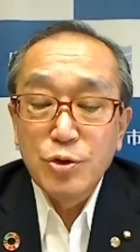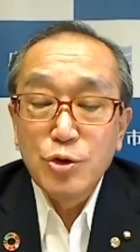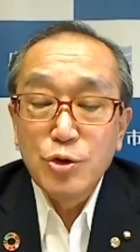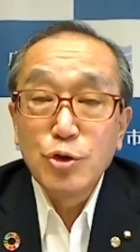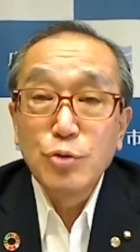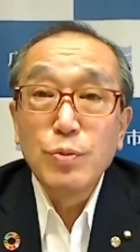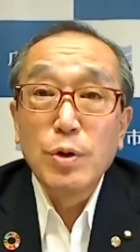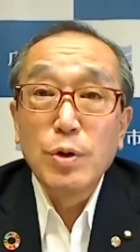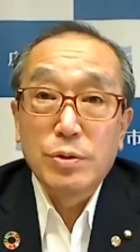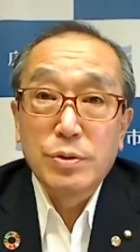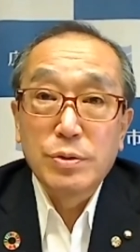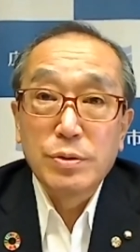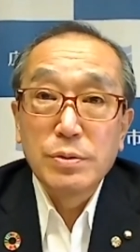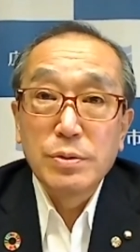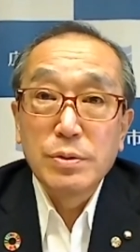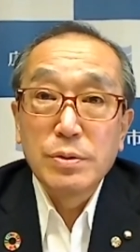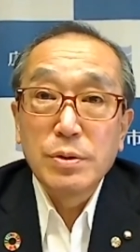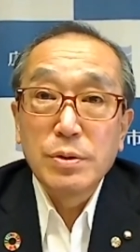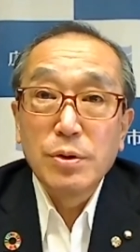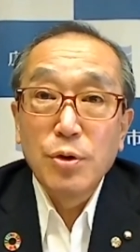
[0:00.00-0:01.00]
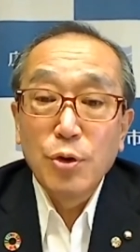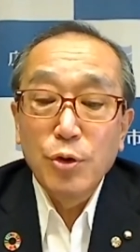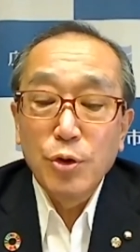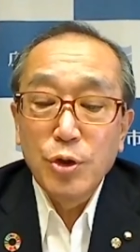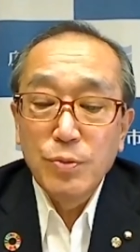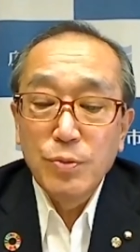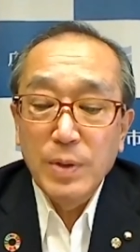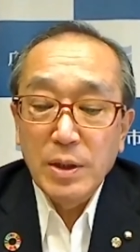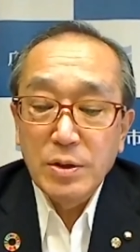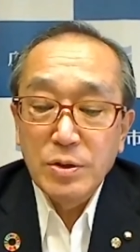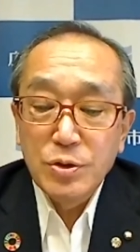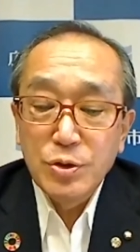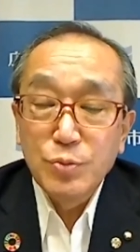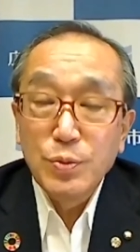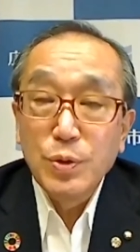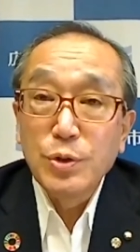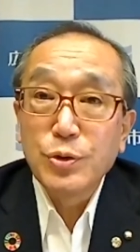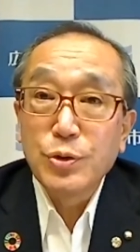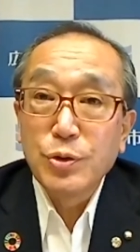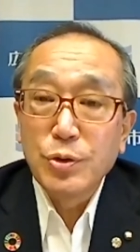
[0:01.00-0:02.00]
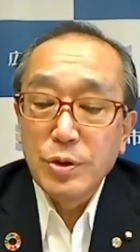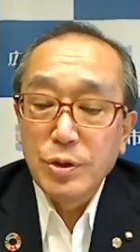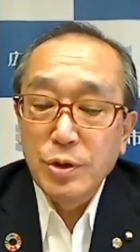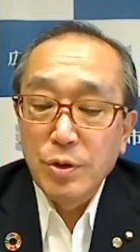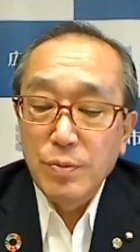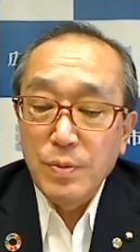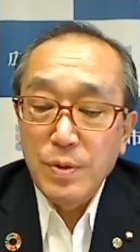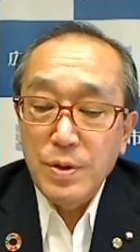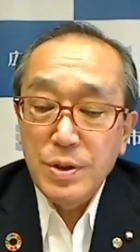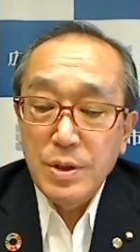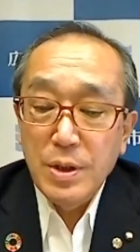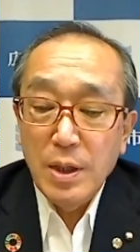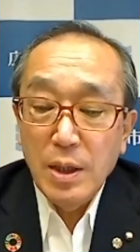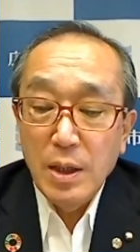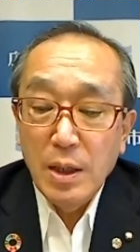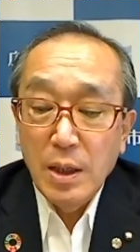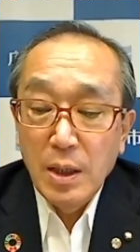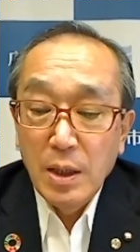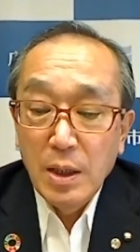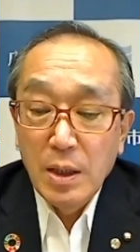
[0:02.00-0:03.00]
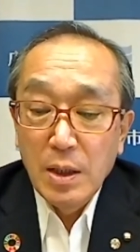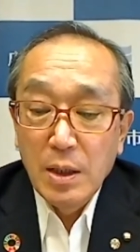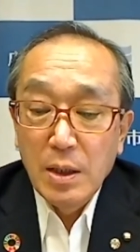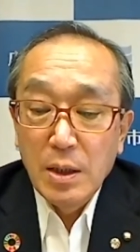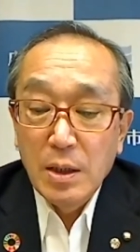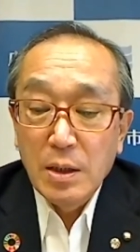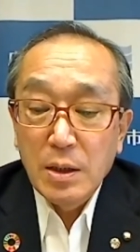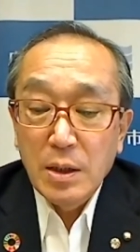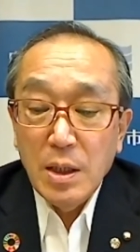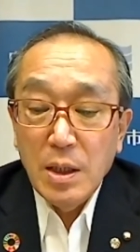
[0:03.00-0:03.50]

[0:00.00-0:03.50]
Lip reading: 2-kilometer radius from the hypocenter and still standing.